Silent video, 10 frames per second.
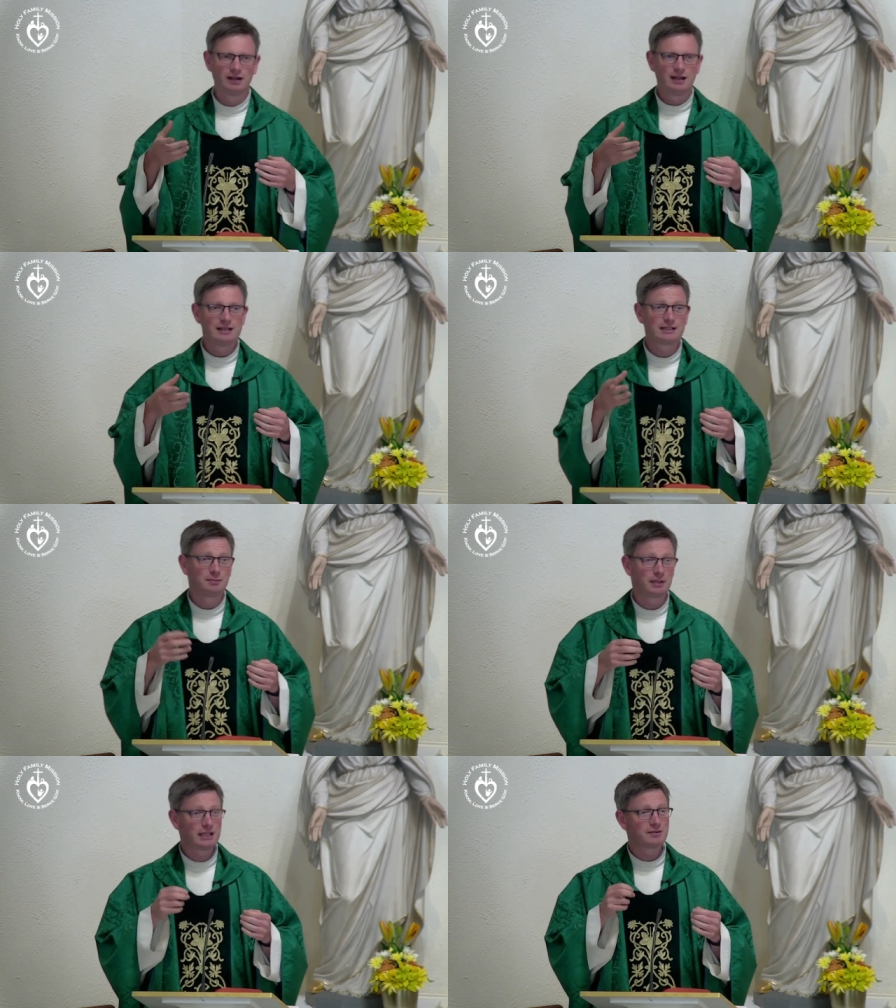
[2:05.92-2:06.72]
is at the
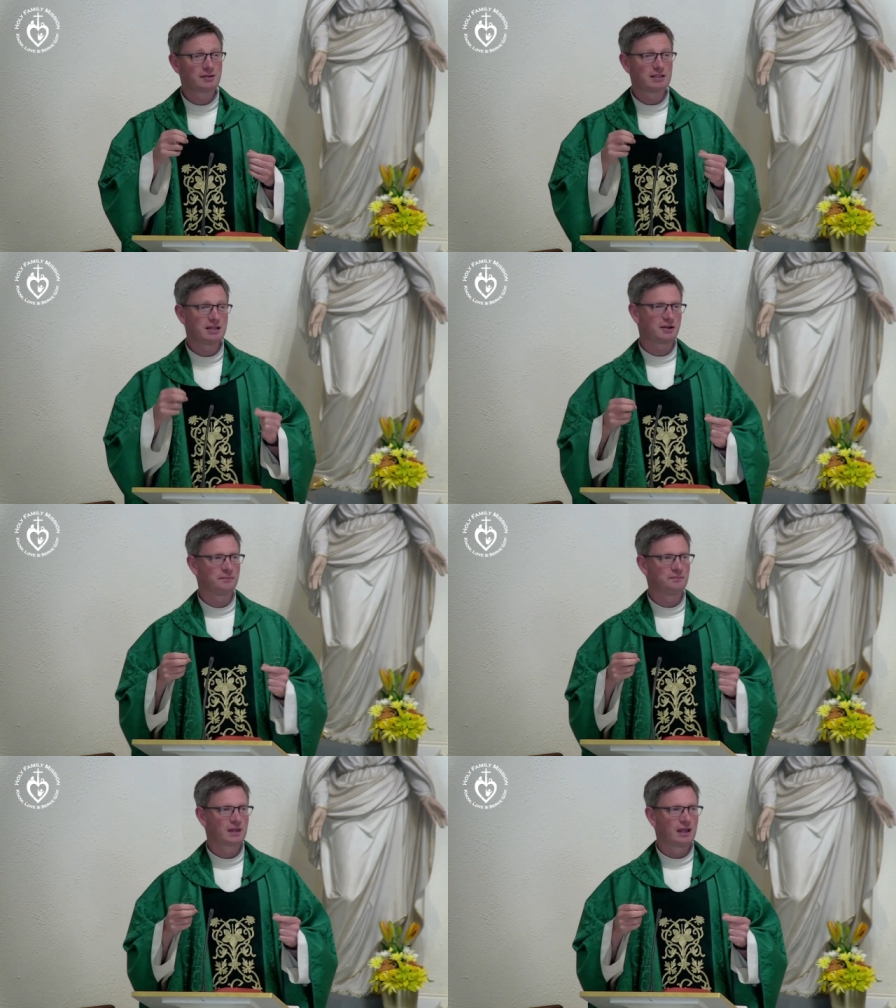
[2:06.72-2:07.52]
beginning of the year,
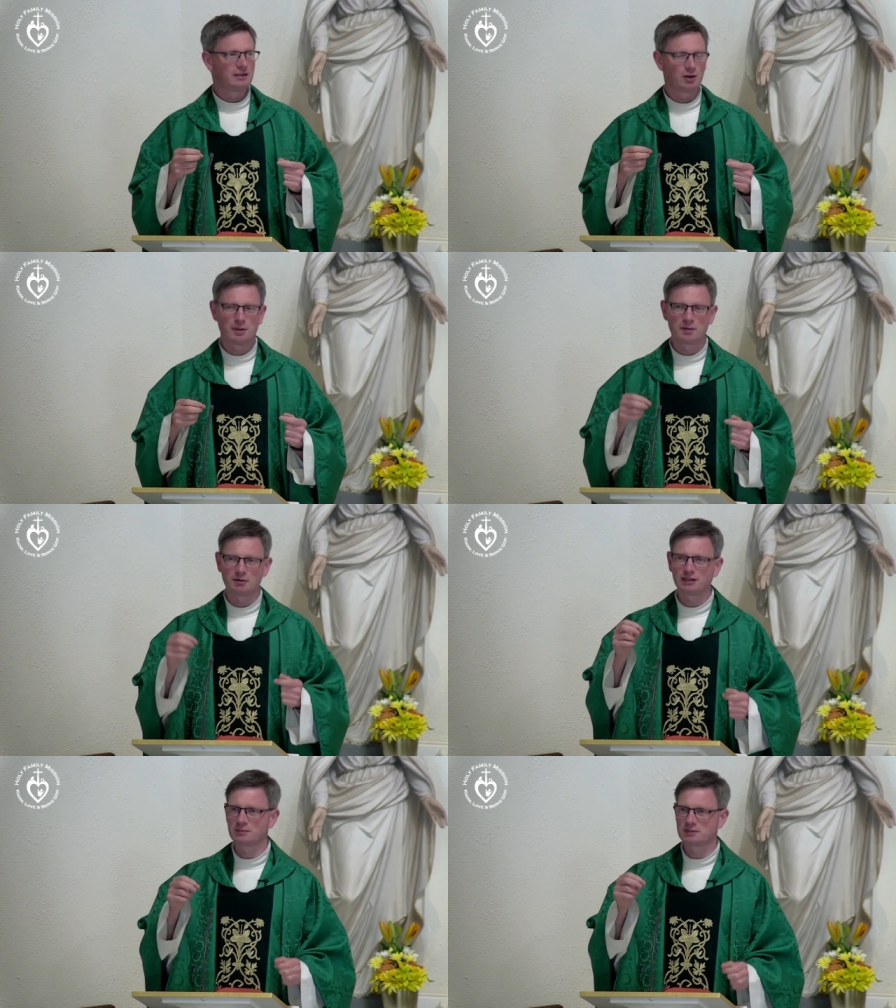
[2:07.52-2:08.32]
the young people write
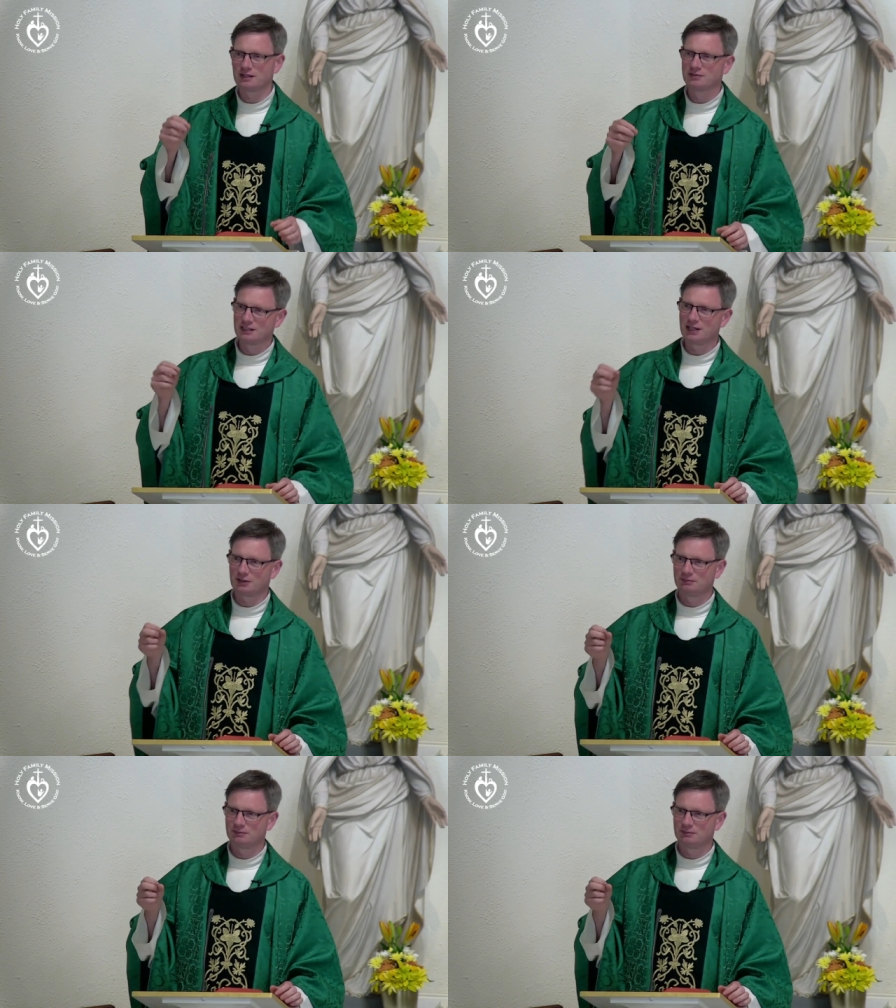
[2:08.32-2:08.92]
themselves a letter